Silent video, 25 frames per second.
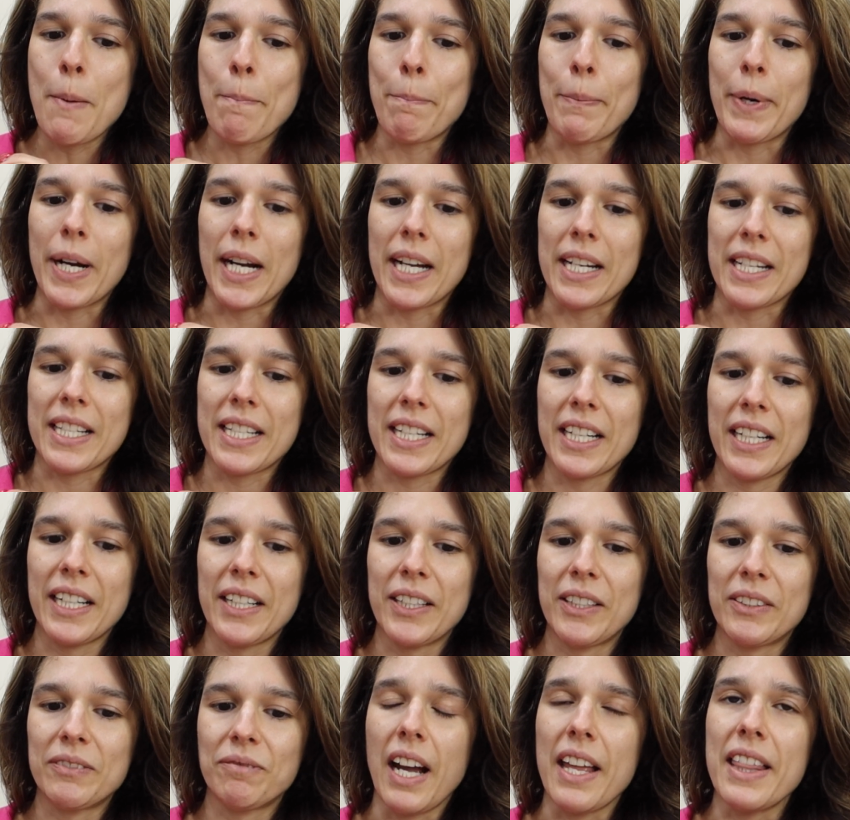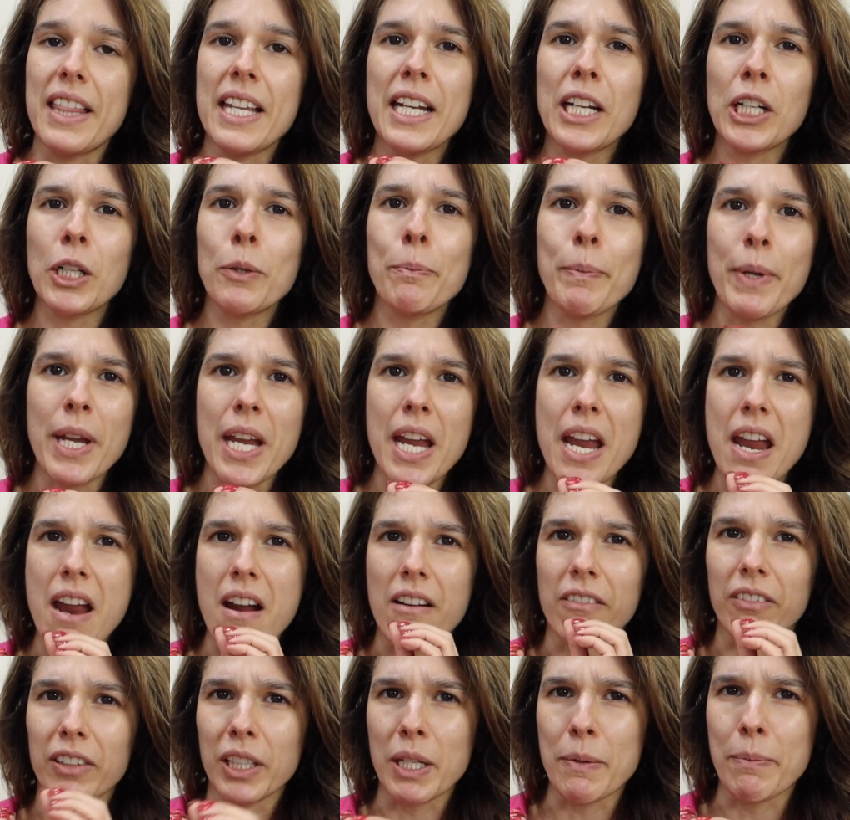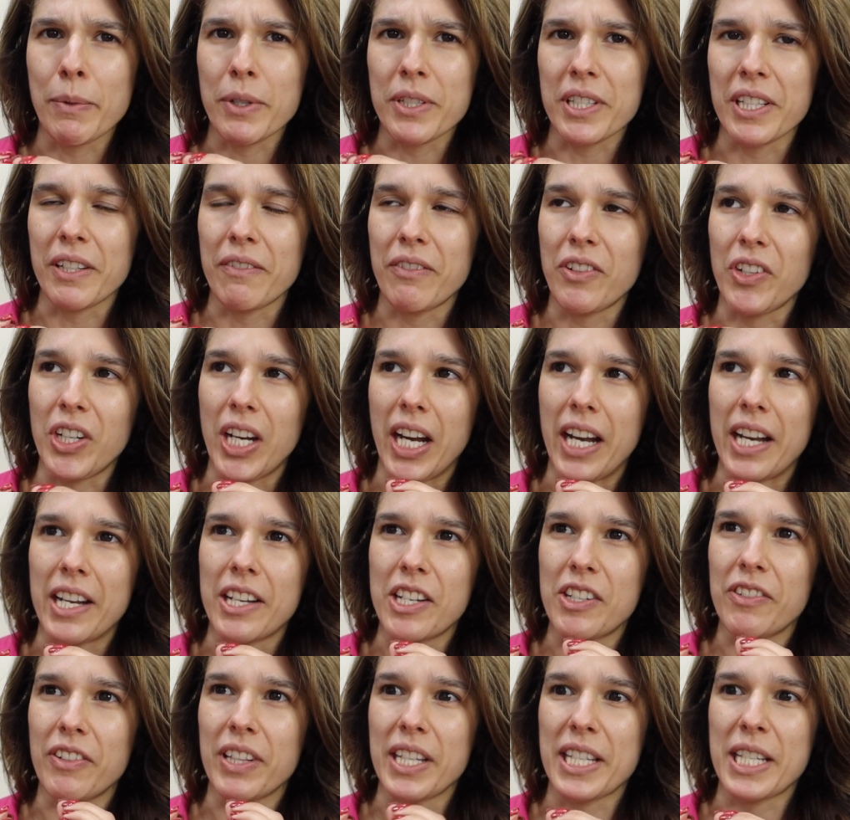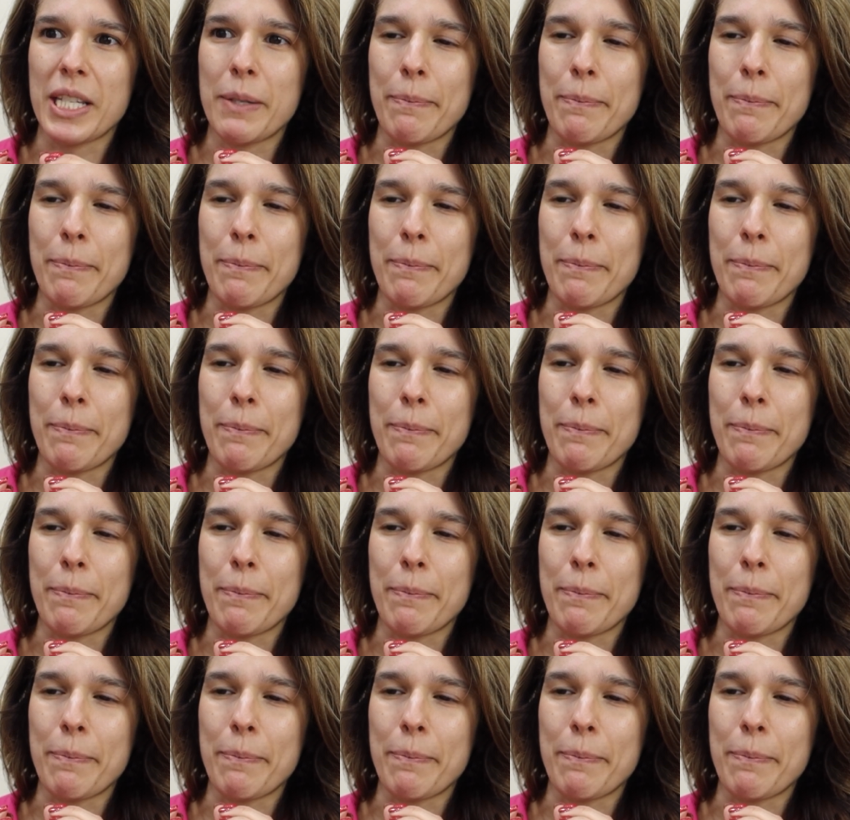But I think it'll be a really positive change for this